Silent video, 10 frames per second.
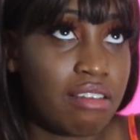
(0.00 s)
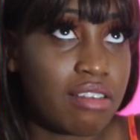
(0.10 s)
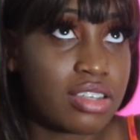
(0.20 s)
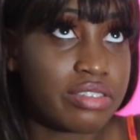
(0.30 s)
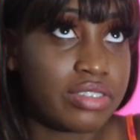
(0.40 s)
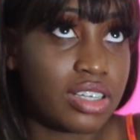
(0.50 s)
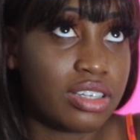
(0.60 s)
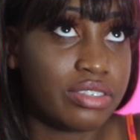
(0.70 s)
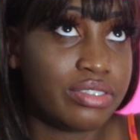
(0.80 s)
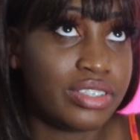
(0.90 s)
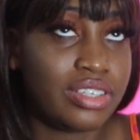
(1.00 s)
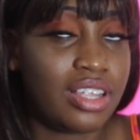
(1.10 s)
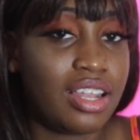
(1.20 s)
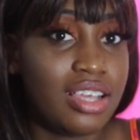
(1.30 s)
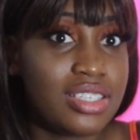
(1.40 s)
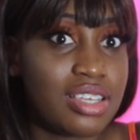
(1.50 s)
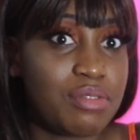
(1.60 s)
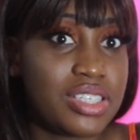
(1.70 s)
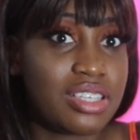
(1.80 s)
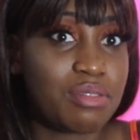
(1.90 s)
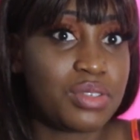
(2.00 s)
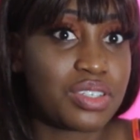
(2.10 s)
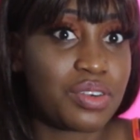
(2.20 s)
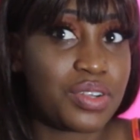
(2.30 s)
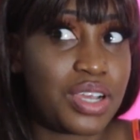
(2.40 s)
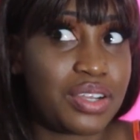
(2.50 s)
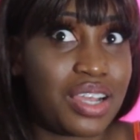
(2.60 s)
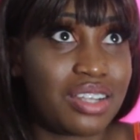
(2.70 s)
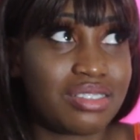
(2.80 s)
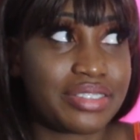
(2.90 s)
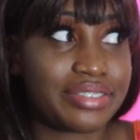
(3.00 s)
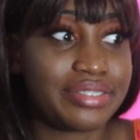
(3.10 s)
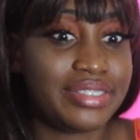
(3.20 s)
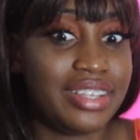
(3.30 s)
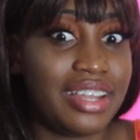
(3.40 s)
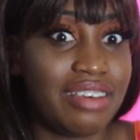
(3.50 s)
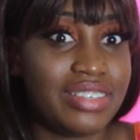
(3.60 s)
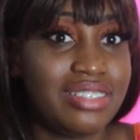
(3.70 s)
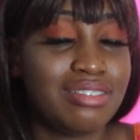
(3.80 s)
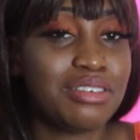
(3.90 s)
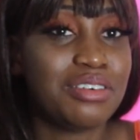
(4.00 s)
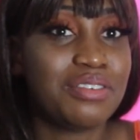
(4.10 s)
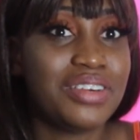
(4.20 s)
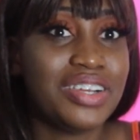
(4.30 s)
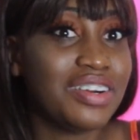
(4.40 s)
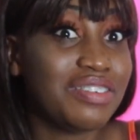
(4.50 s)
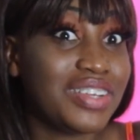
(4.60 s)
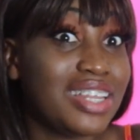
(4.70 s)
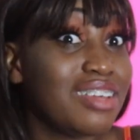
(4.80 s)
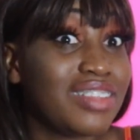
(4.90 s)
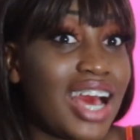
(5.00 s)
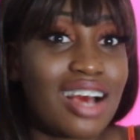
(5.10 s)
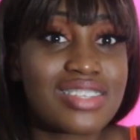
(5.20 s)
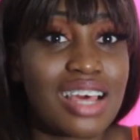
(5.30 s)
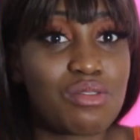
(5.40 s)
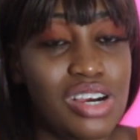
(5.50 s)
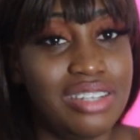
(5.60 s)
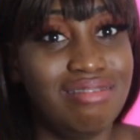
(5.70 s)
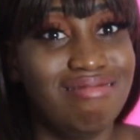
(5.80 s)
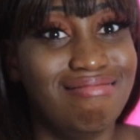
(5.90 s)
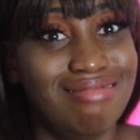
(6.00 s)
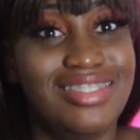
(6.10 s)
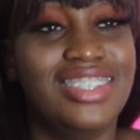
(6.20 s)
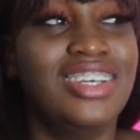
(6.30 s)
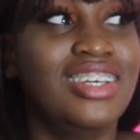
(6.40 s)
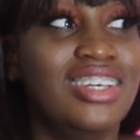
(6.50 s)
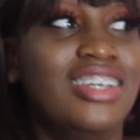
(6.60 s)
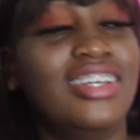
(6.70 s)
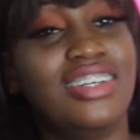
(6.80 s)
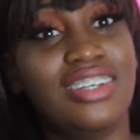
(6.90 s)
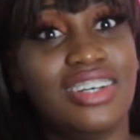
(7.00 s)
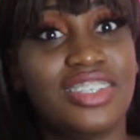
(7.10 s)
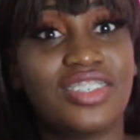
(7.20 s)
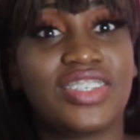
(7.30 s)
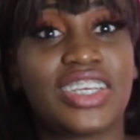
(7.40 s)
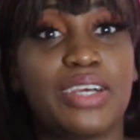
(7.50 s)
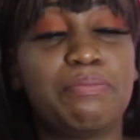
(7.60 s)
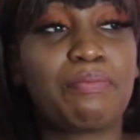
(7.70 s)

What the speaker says: First of all, let's say we said we was going out at 11. We leave the house at 1. Here we go.